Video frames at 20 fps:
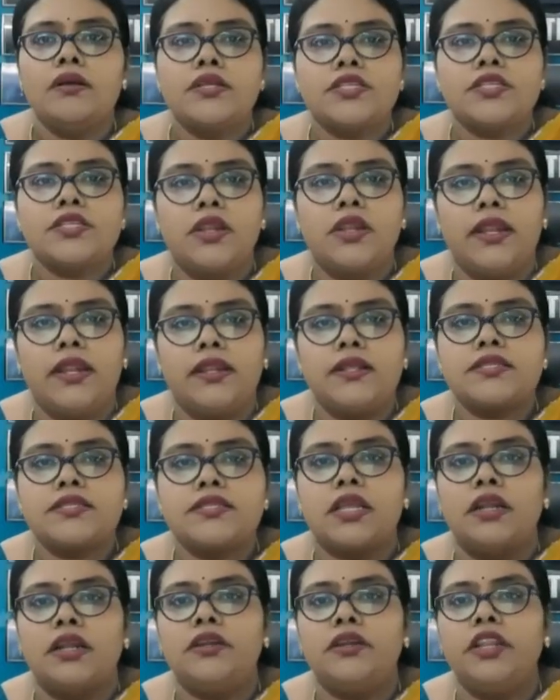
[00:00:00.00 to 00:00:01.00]
So let us
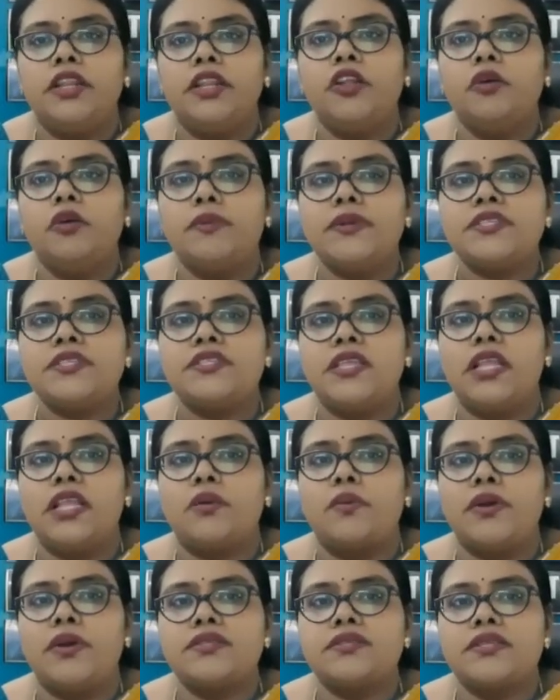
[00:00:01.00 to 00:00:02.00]
continue with
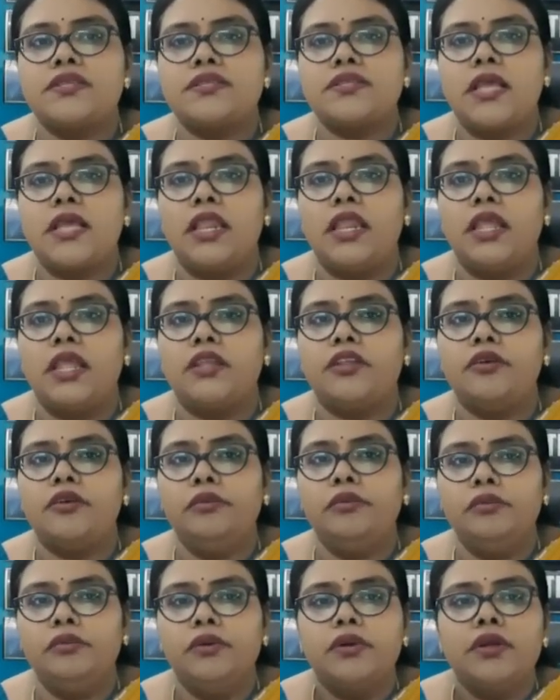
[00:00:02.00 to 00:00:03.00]
sequences
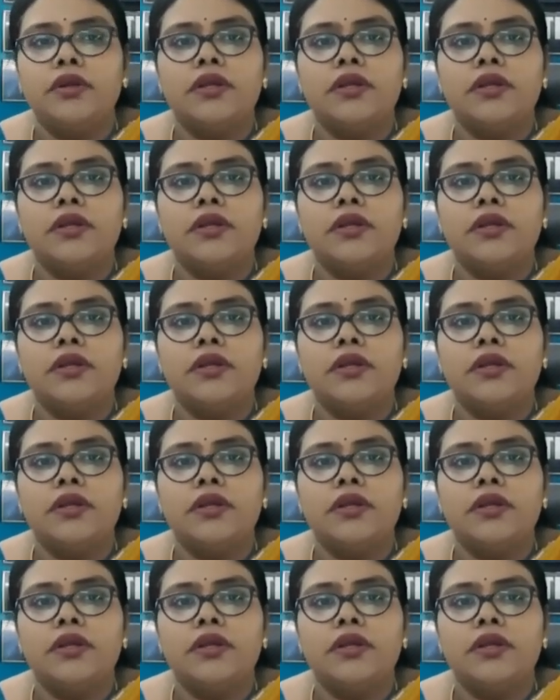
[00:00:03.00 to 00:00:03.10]
LAQ.